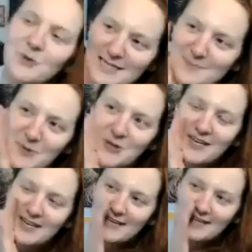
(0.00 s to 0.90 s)

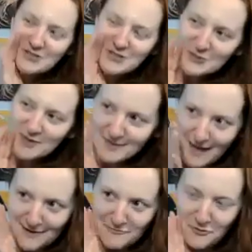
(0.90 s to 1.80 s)
whispered into a
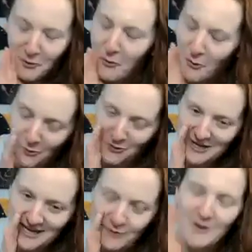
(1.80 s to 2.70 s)
live
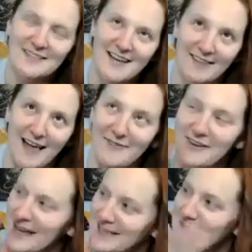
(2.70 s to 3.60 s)
recording. Well, it's not live,
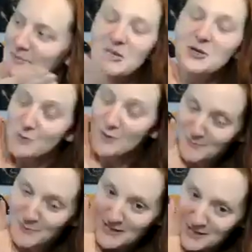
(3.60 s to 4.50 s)
I guess, but you
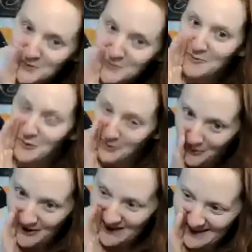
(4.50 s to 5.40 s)
whispered into a
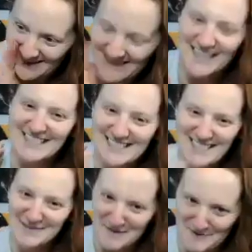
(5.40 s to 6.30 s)
recording that is
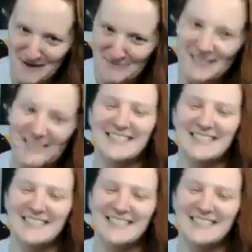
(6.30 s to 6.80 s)
going to be published.